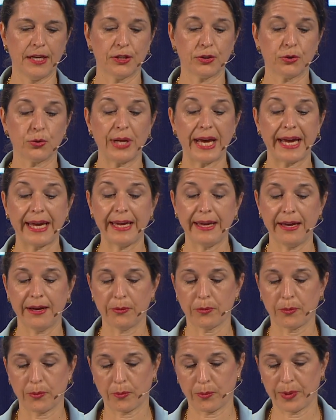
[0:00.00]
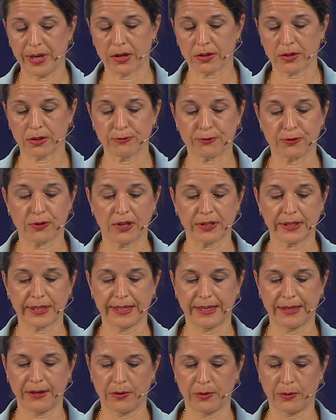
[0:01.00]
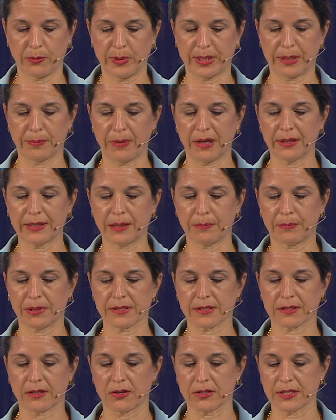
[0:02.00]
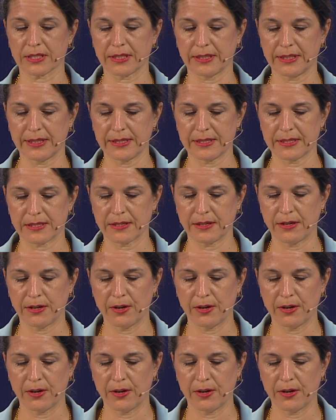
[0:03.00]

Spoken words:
Today, we are confronting with multiple scarcities,